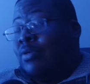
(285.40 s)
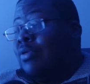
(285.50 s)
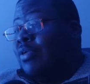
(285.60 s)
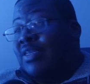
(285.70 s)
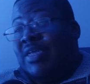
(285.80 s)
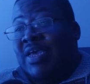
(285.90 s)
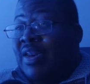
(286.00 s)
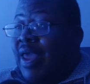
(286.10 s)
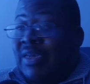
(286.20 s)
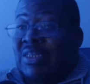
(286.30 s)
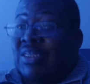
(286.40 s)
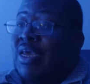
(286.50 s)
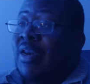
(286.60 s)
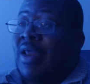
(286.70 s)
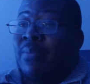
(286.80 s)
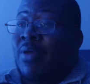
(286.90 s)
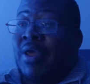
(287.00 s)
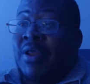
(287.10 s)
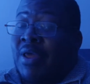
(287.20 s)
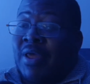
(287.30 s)
D N A is D N A, man.
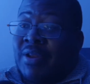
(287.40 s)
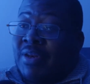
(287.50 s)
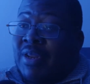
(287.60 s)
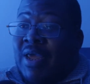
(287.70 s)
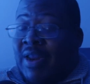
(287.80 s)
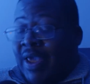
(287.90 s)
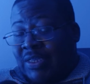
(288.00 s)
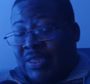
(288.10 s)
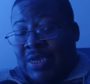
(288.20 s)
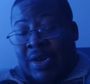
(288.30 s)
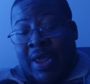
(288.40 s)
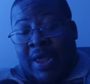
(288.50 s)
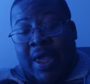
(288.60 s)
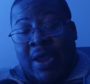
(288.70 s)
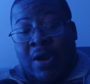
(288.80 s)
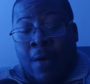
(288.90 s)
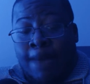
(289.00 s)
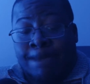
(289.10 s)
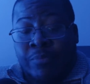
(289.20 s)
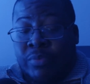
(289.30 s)
D N A is D N A. And um,
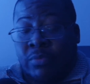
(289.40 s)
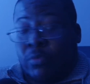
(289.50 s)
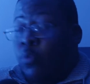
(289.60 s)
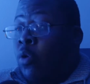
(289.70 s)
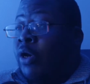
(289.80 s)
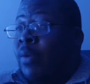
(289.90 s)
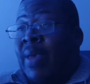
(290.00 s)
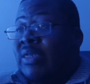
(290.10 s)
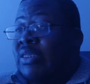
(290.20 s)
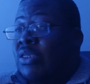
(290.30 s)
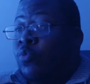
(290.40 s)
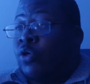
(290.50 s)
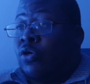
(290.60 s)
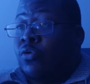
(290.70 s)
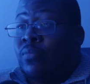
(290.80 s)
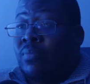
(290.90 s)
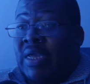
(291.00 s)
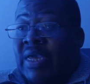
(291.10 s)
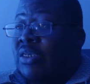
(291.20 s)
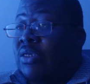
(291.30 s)
one of the best in the world,
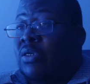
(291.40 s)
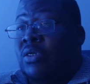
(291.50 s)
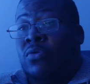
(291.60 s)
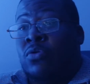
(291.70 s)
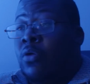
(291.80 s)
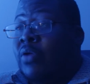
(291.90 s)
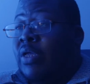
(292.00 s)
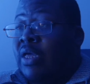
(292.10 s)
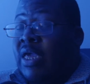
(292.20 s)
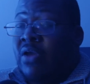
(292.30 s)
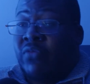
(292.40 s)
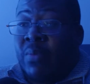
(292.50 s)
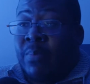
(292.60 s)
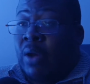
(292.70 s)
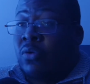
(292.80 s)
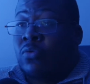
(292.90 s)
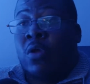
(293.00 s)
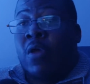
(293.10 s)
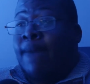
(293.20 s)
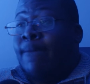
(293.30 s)
easily. You know, he, he could rebuttal.
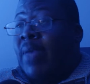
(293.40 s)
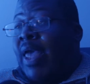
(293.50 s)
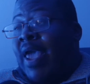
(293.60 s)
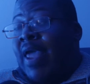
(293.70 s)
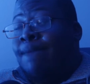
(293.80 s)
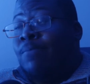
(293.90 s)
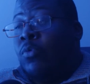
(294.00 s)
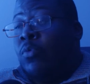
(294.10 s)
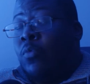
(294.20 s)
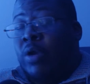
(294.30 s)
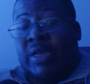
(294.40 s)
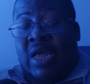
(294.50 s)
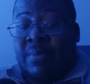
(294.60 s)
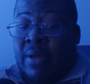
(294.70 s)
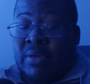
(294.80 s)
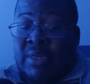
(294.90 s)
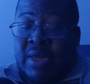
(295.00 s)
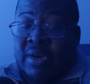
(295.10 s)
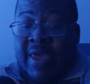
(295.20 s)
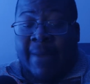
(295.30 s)
And one thing about D N
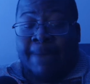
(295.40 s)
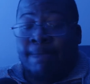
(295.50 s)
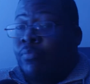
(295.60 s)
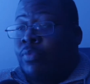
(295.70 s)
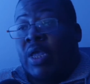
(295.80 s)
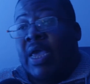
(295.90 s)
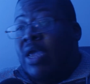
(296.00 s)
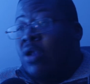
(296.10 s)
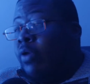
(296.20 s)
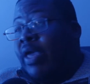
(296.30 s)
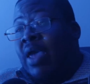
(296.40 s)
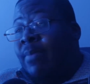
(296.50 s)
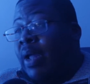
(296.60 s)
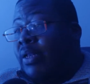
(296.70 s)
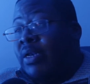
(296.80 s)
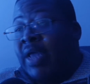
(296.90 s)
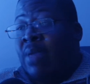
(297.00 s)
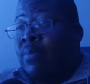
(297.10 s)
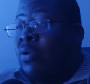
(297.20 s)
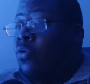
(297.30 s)
A, he don't care about the
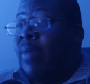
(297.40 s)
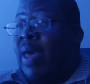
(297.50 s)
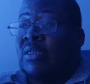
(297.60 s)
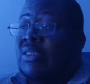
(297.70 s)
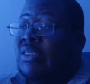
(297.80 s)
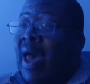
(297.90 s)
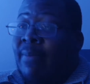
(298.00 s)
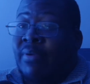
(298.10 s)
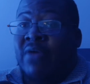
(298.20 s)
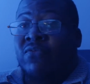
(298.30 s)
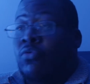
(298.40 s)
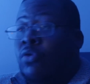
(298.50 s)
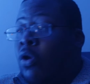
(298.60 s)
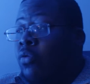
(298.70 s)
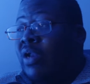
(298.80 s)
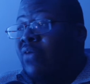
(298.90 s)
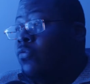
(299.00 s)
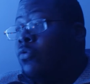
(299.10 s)
name. It don't matter top level, low level.